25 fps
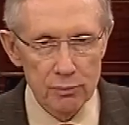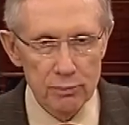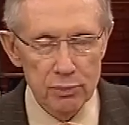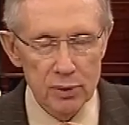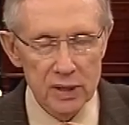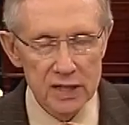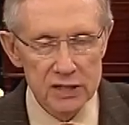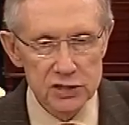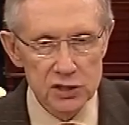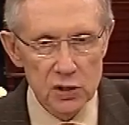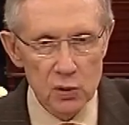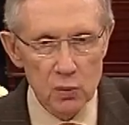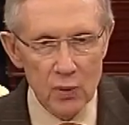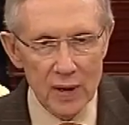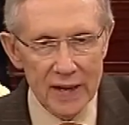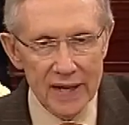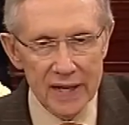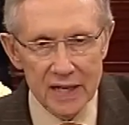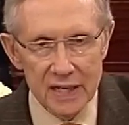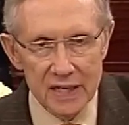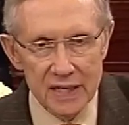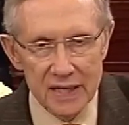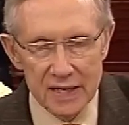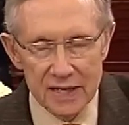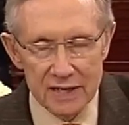President
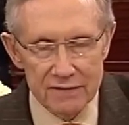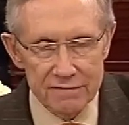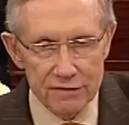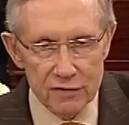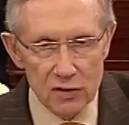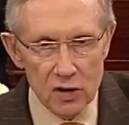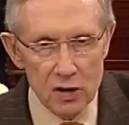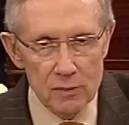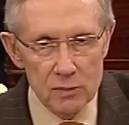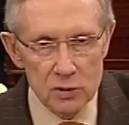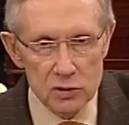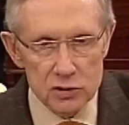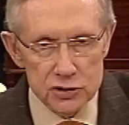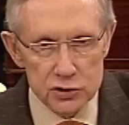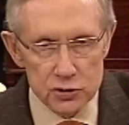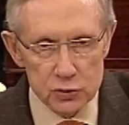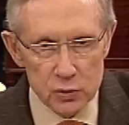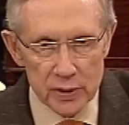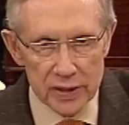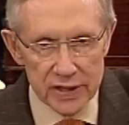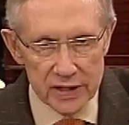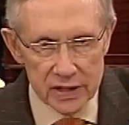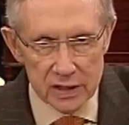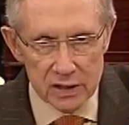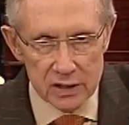Reagan did it for almost
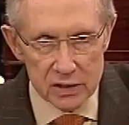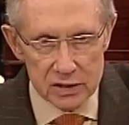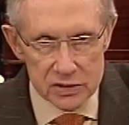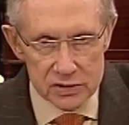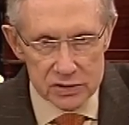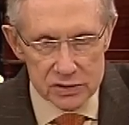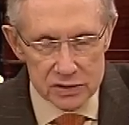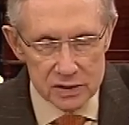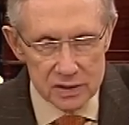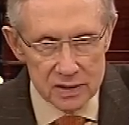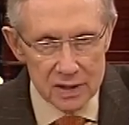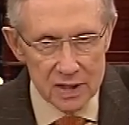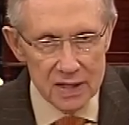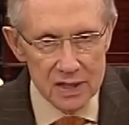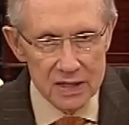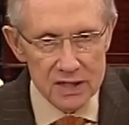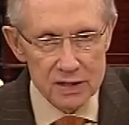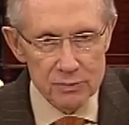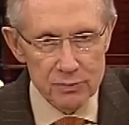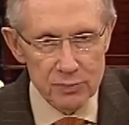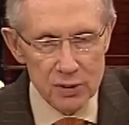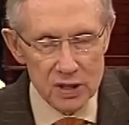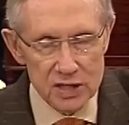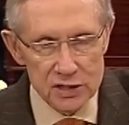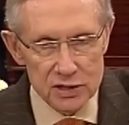3 years.
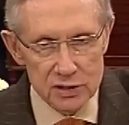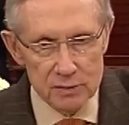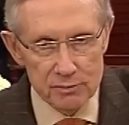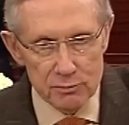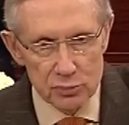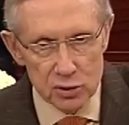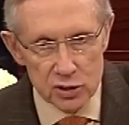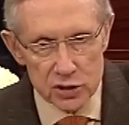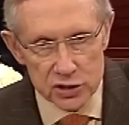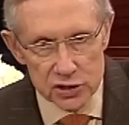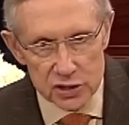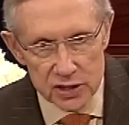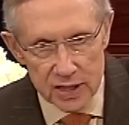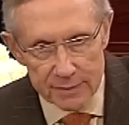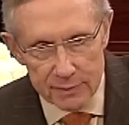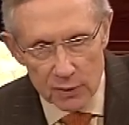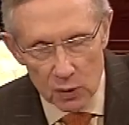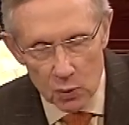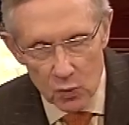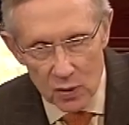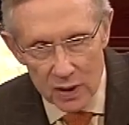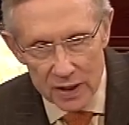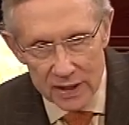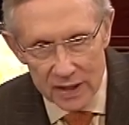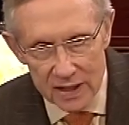President Bush, number
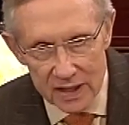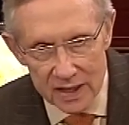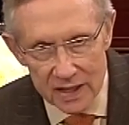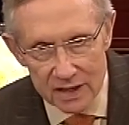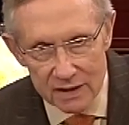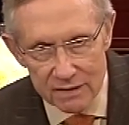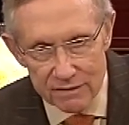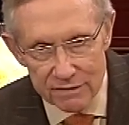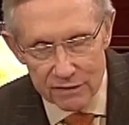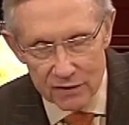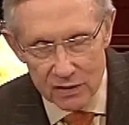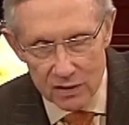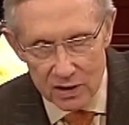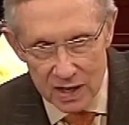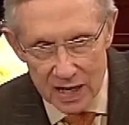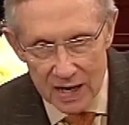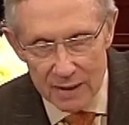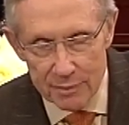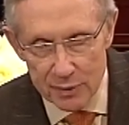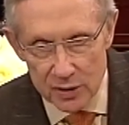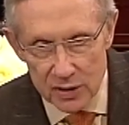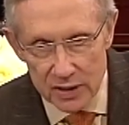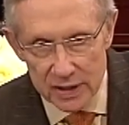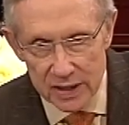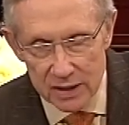one, did it for a
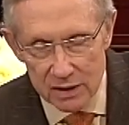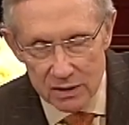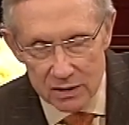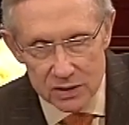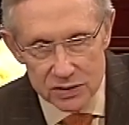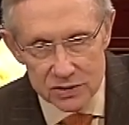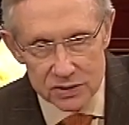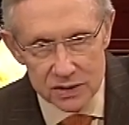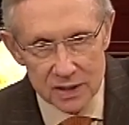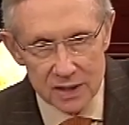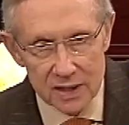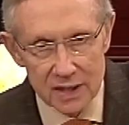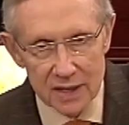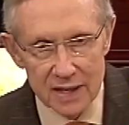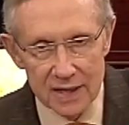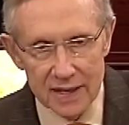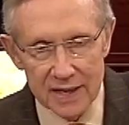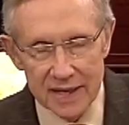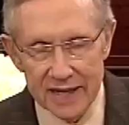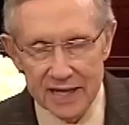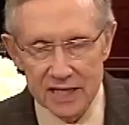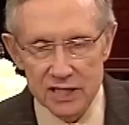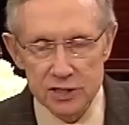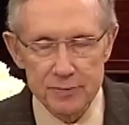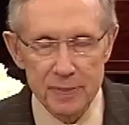couple years.
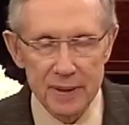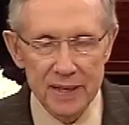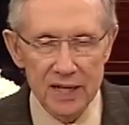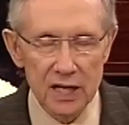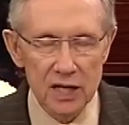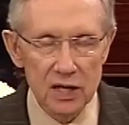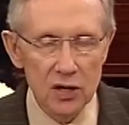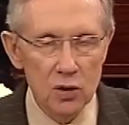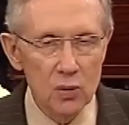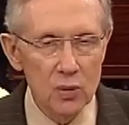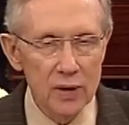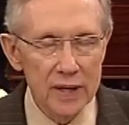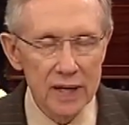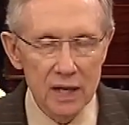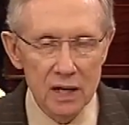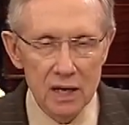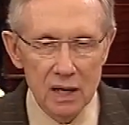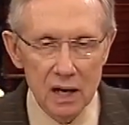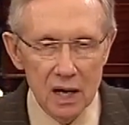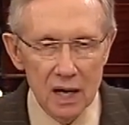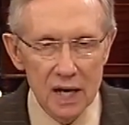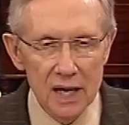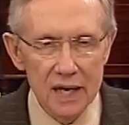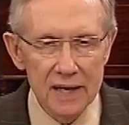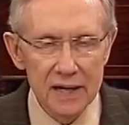It's been going
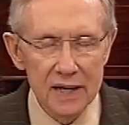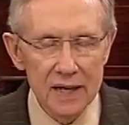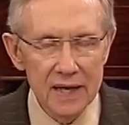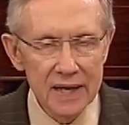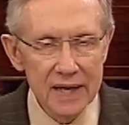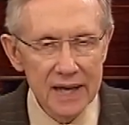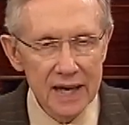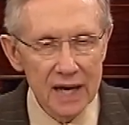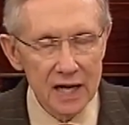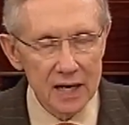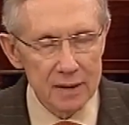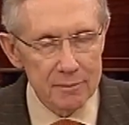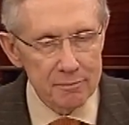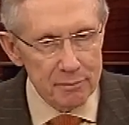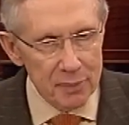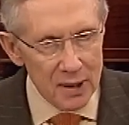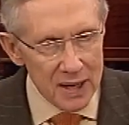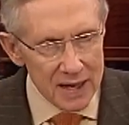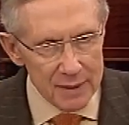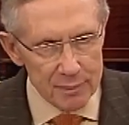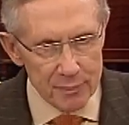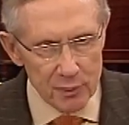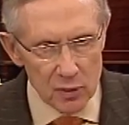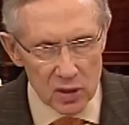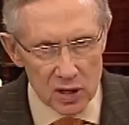on a
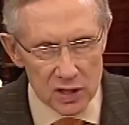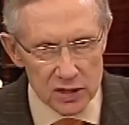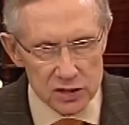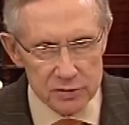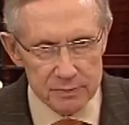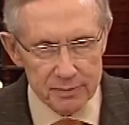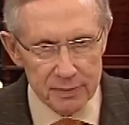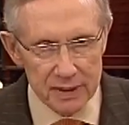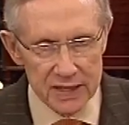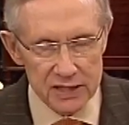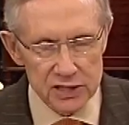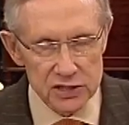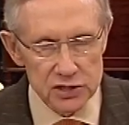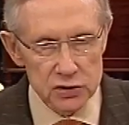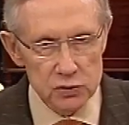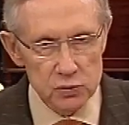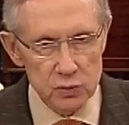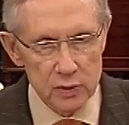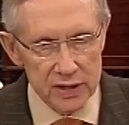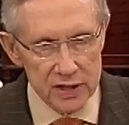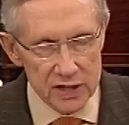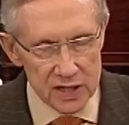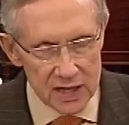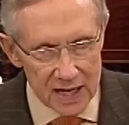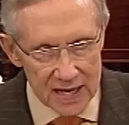bipartisan basis
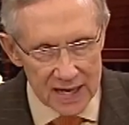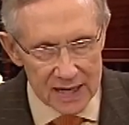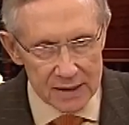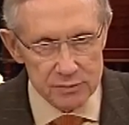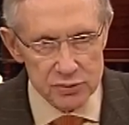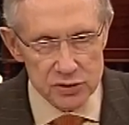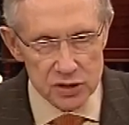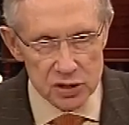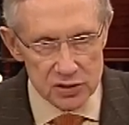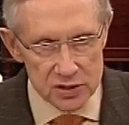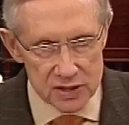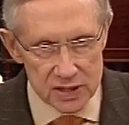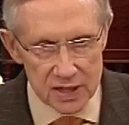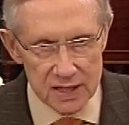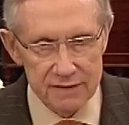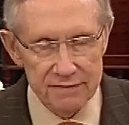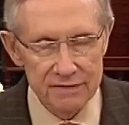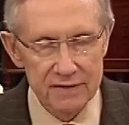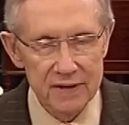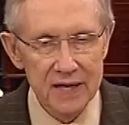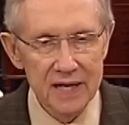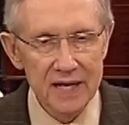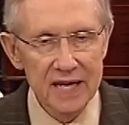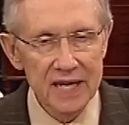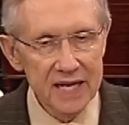when times are tough
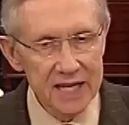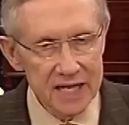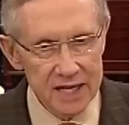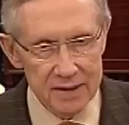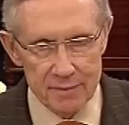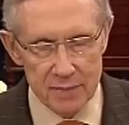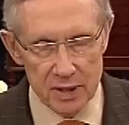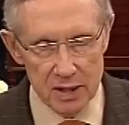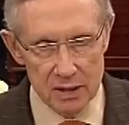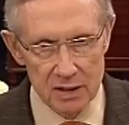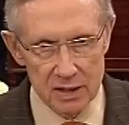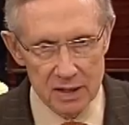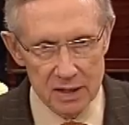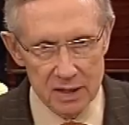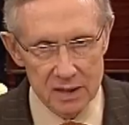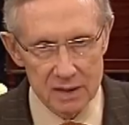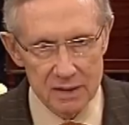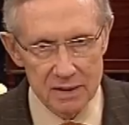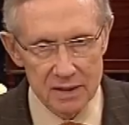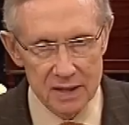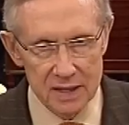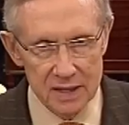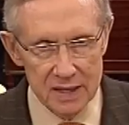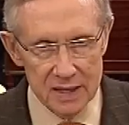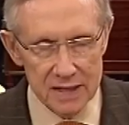in America.
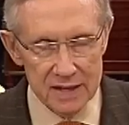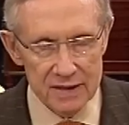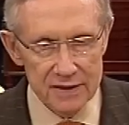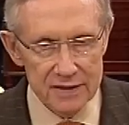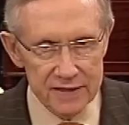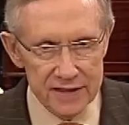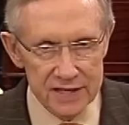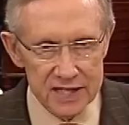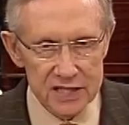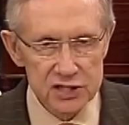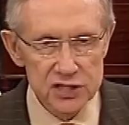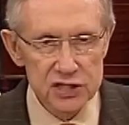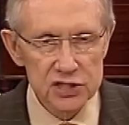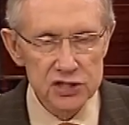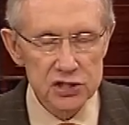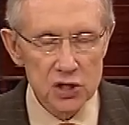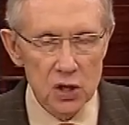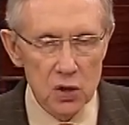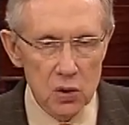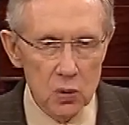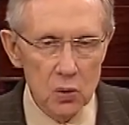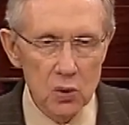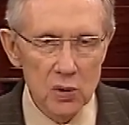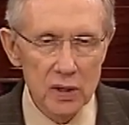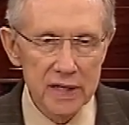This is
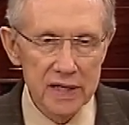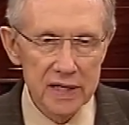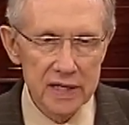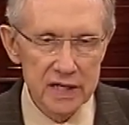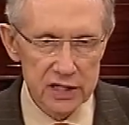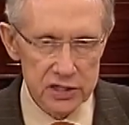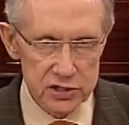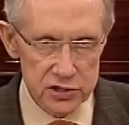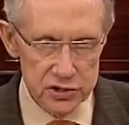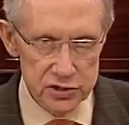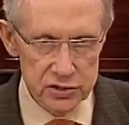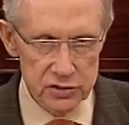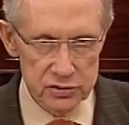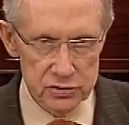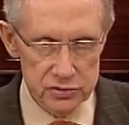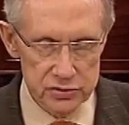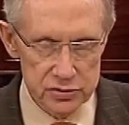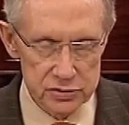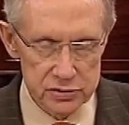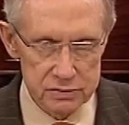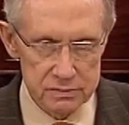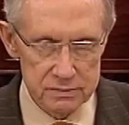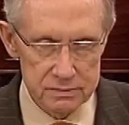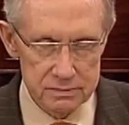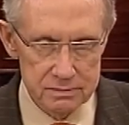only an
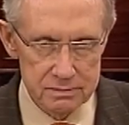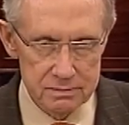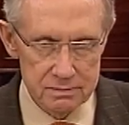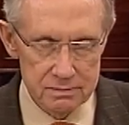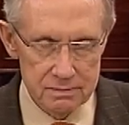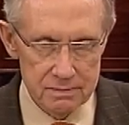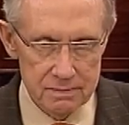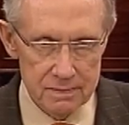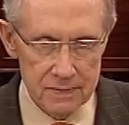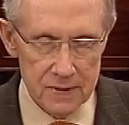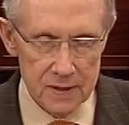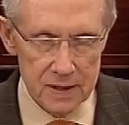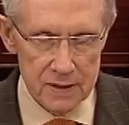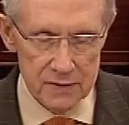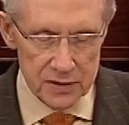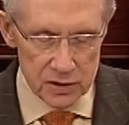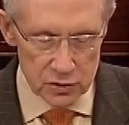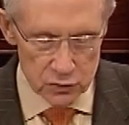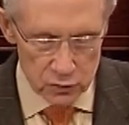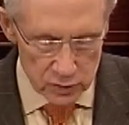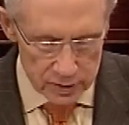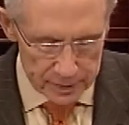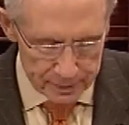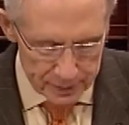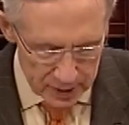excuse that
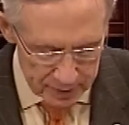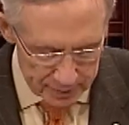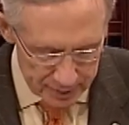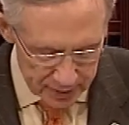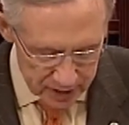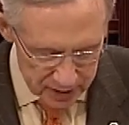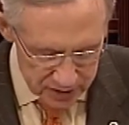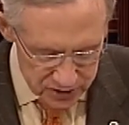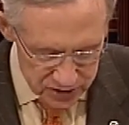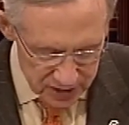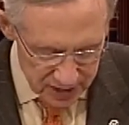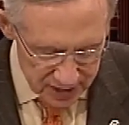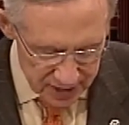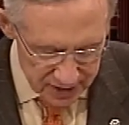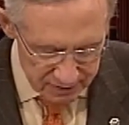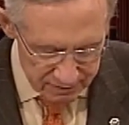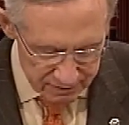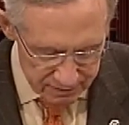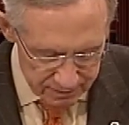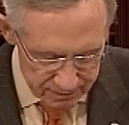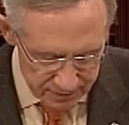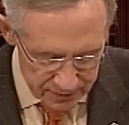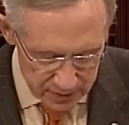the Republicans have.